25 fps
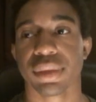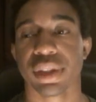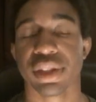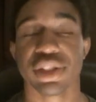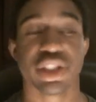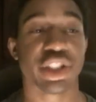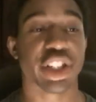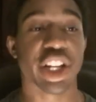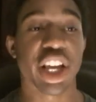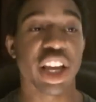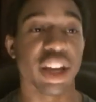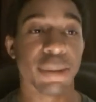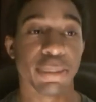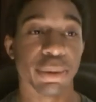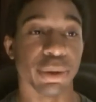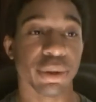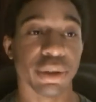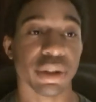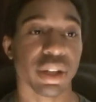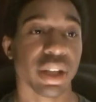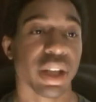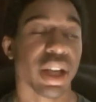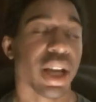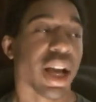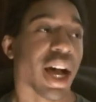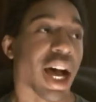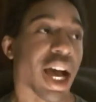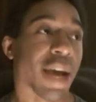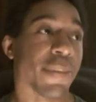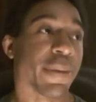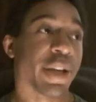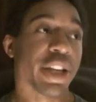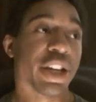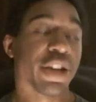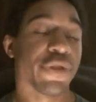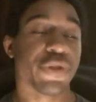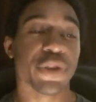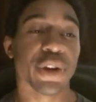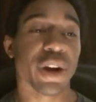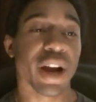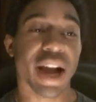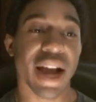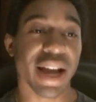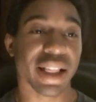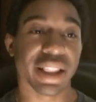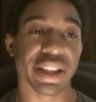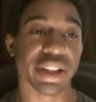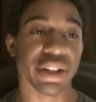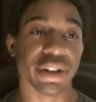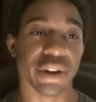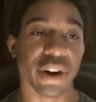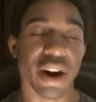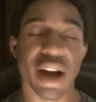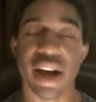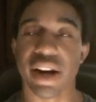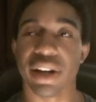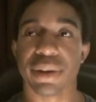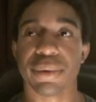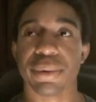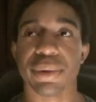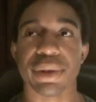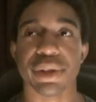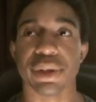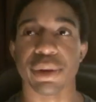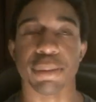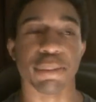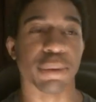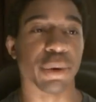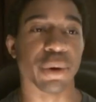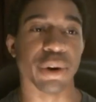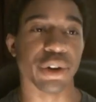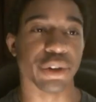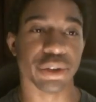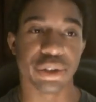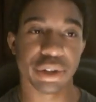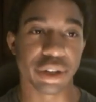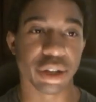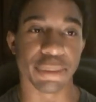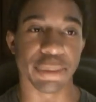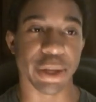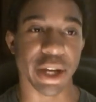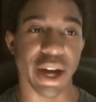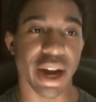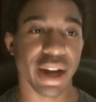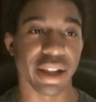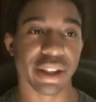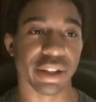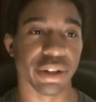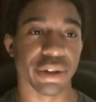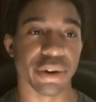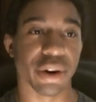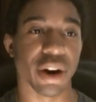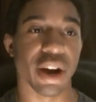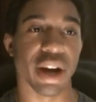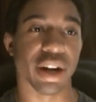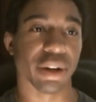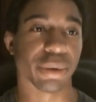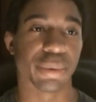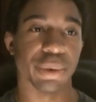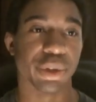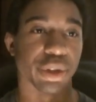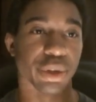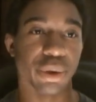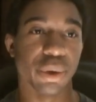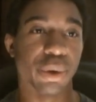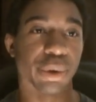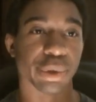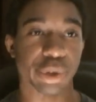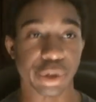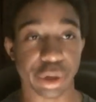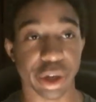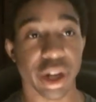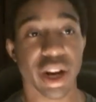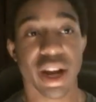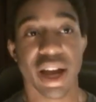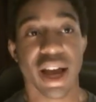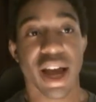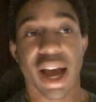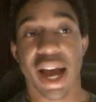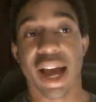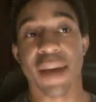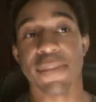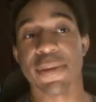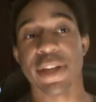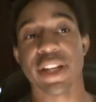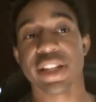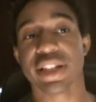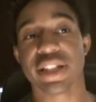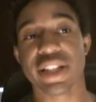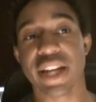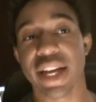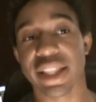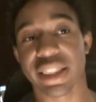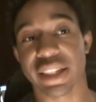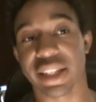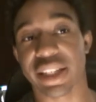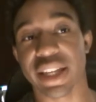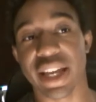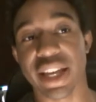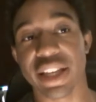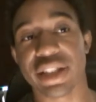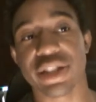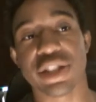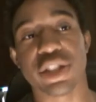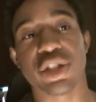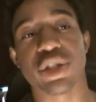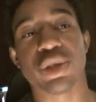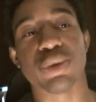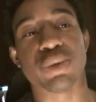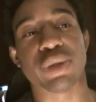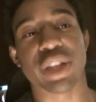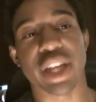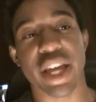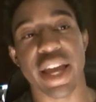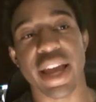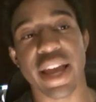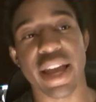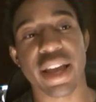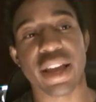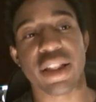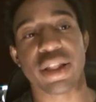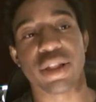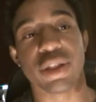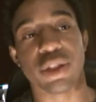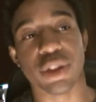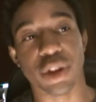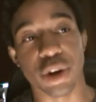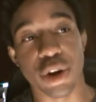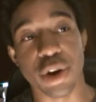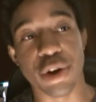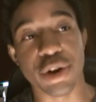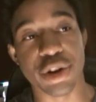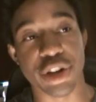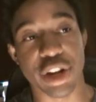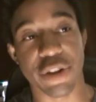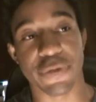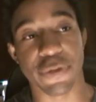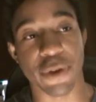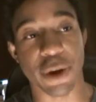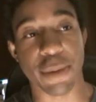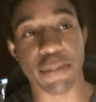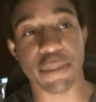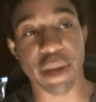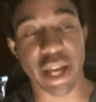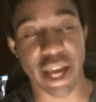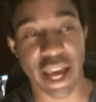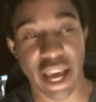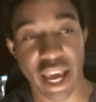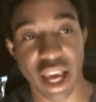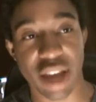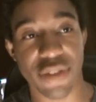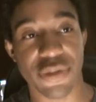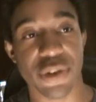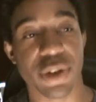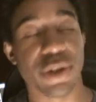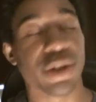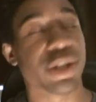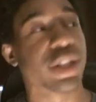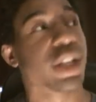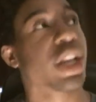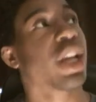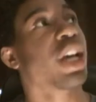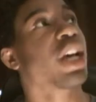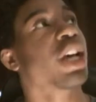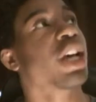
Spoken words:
stable. I mean, if you're highly neurotic when you're born, you're going to be highly neurotic when you're older. I mean, it's not the case that you can't learn different behaviors